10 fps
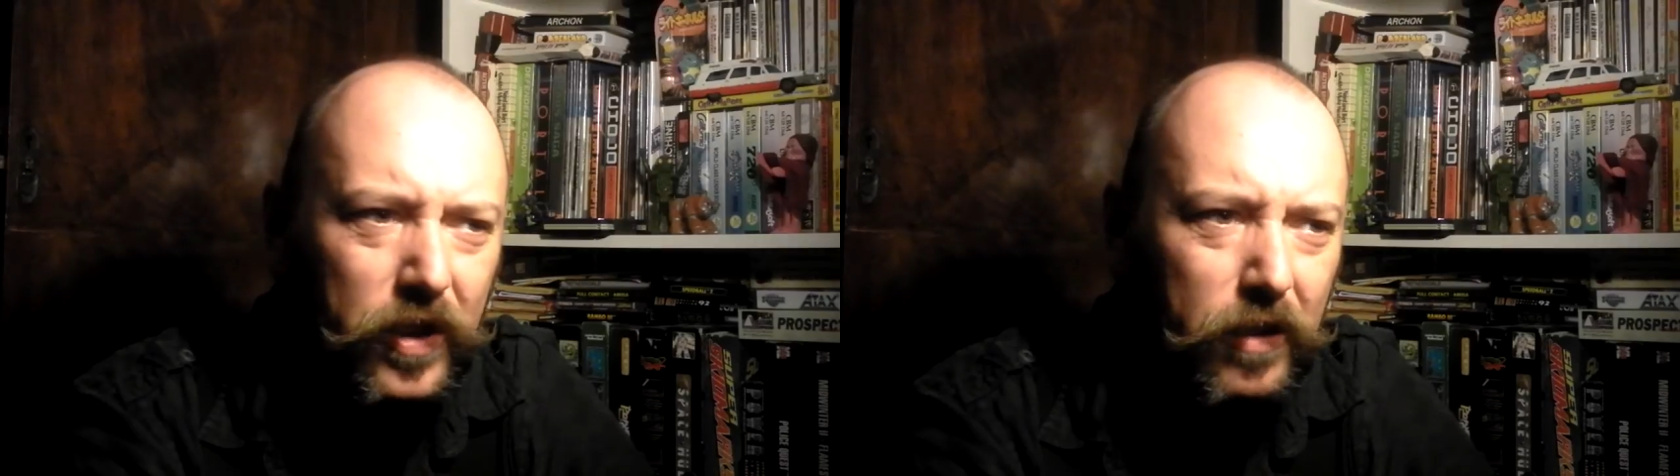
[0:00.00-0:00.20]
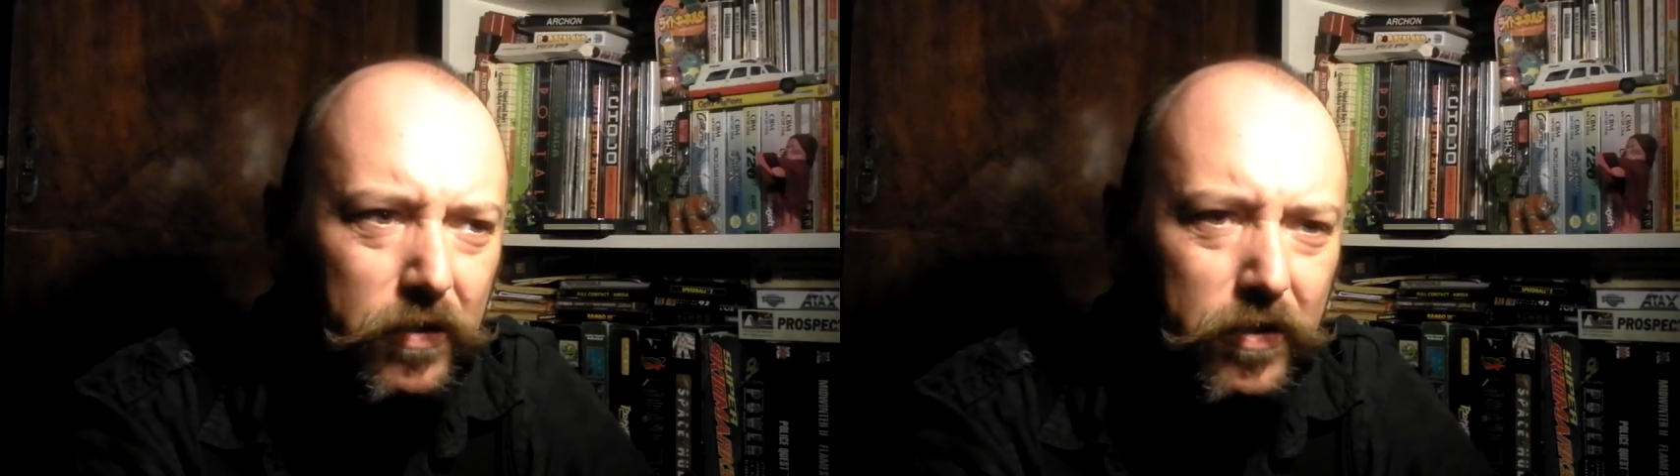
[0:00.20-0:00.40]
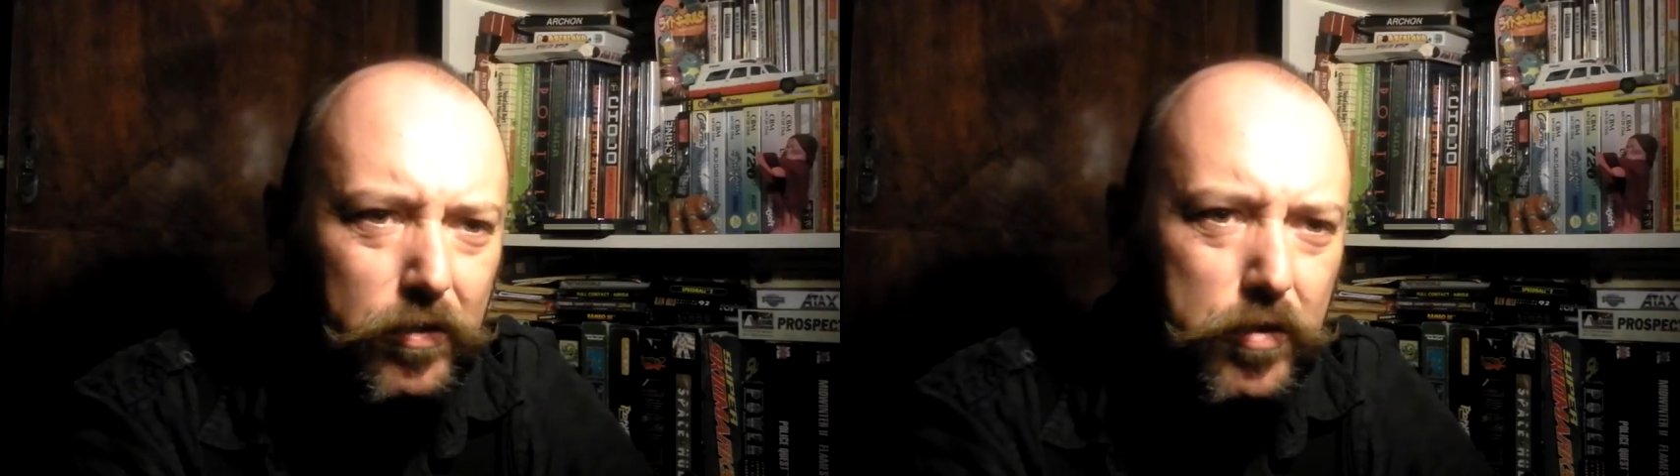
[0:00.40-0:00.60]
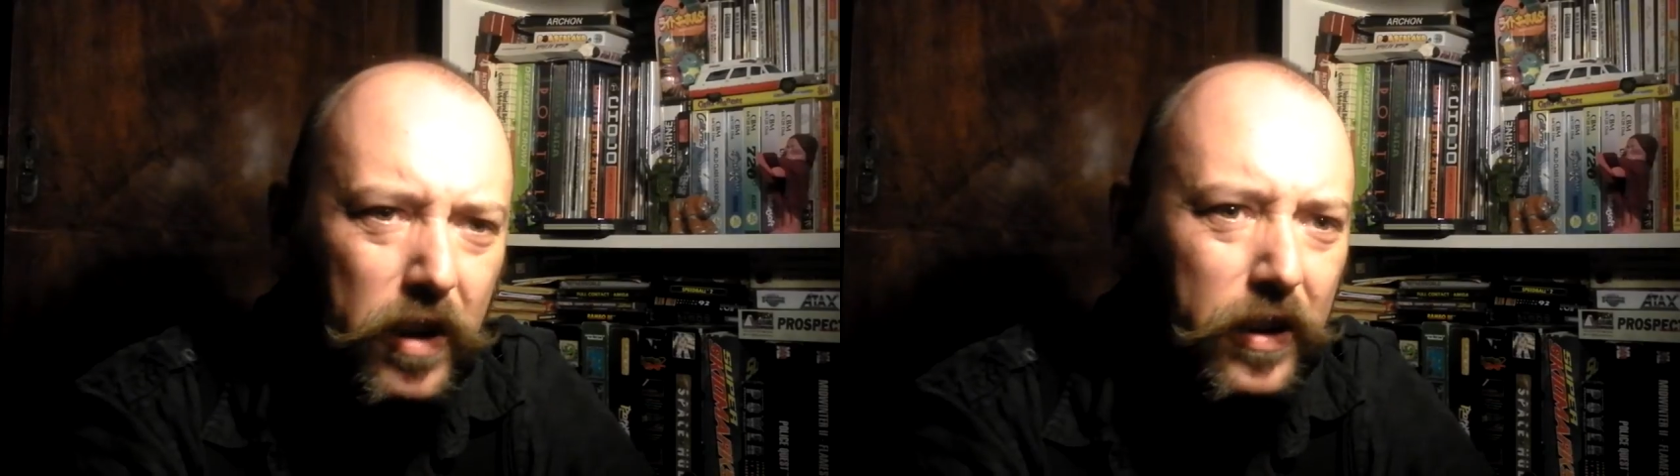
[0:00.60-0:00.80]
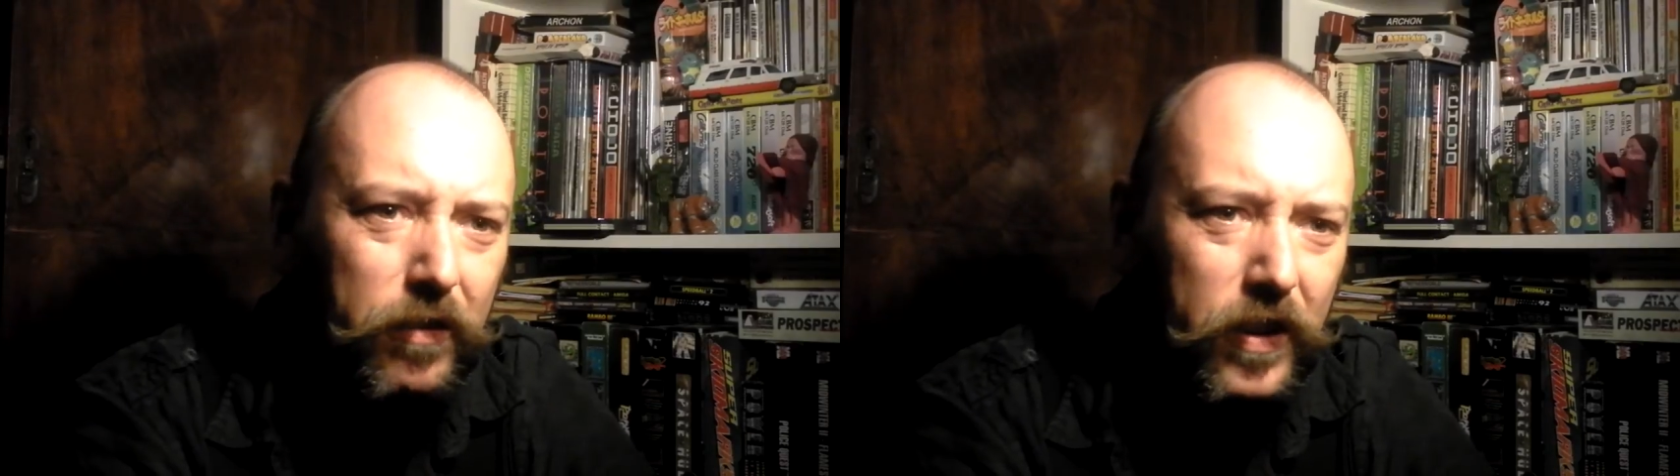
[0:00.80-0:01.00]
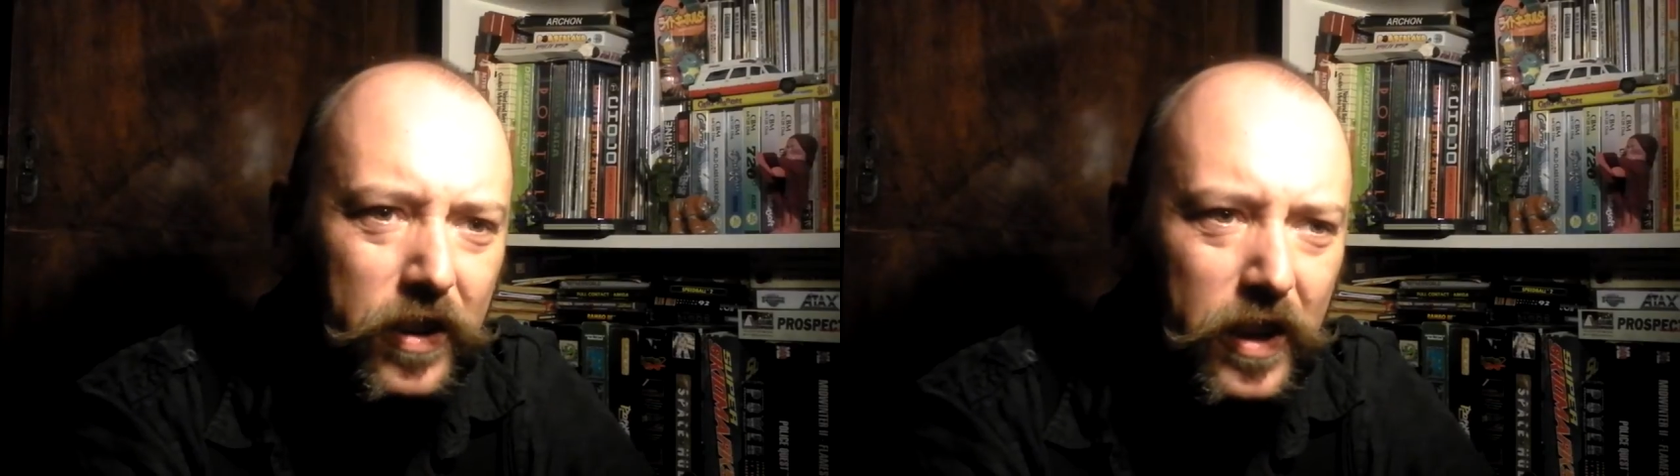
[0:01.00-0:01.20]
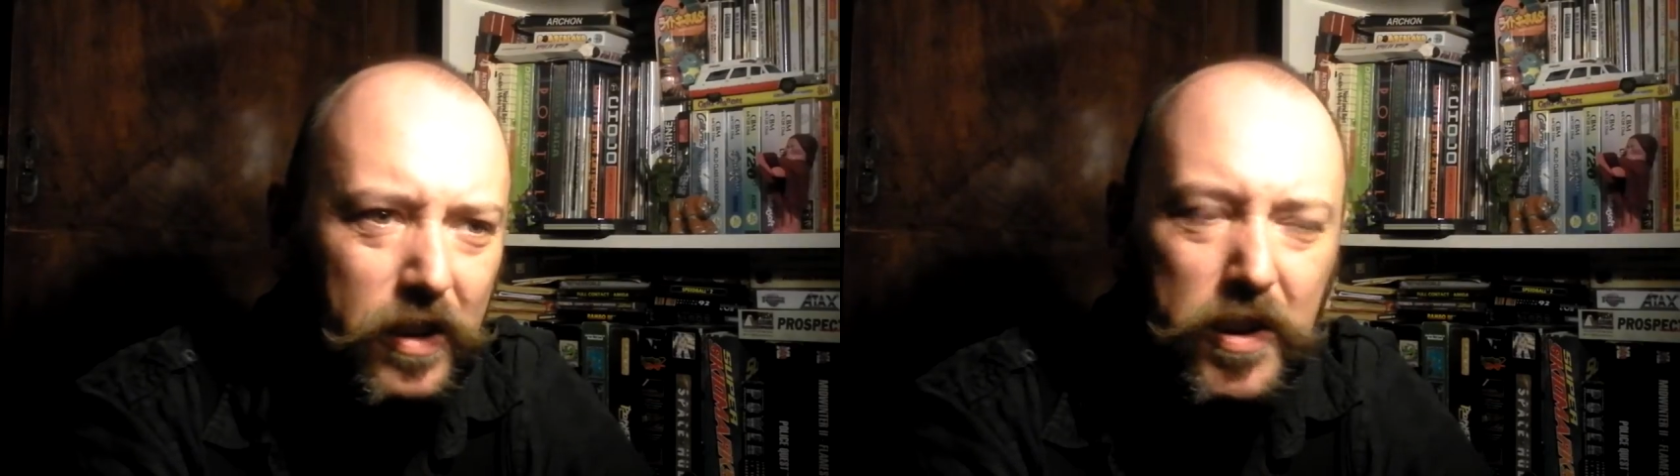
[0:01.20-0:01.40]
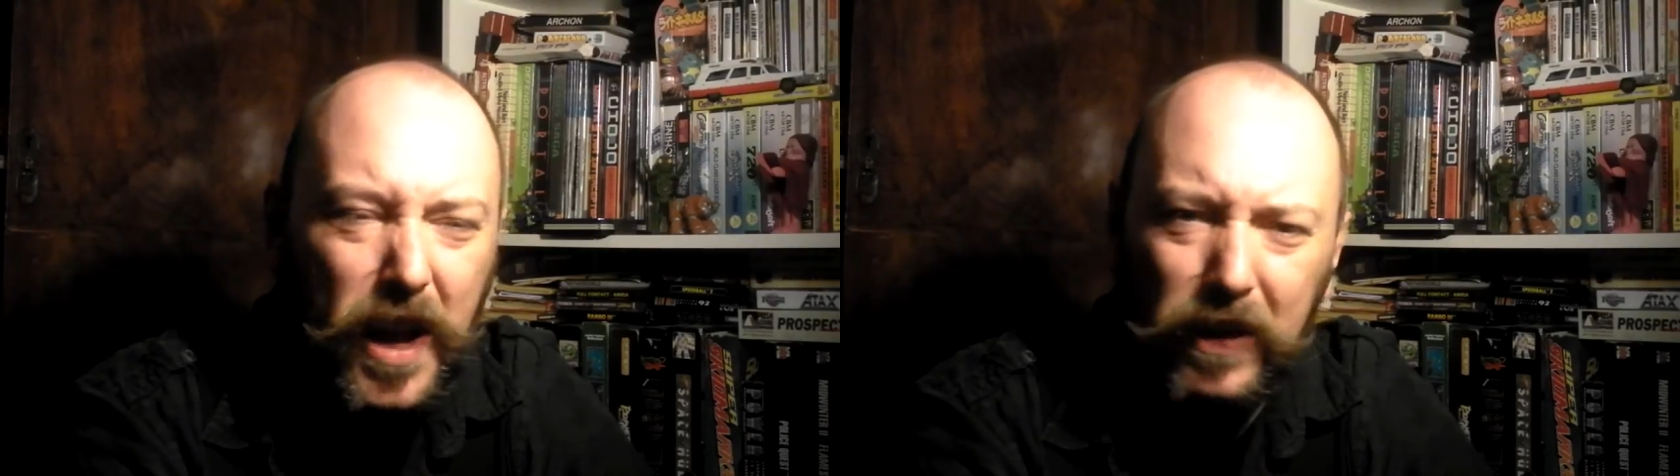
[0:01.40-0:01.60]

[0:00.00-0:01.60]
stuff, trying to fit in,